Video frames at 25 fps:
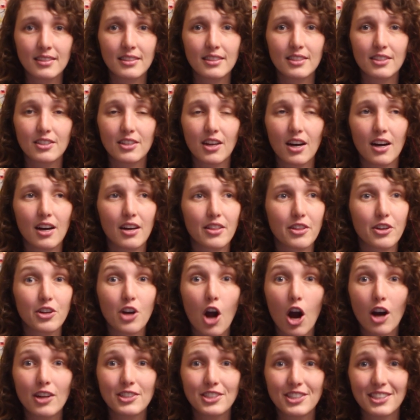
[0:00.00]

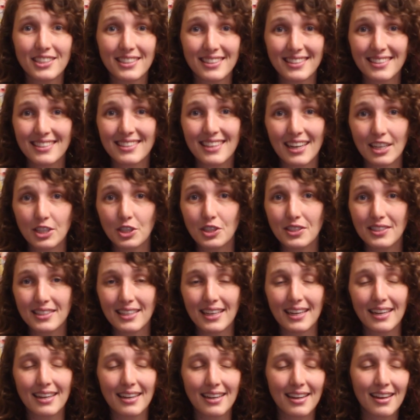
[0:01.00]
I should
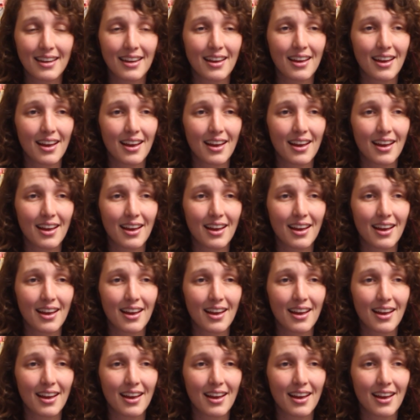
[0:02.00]
say,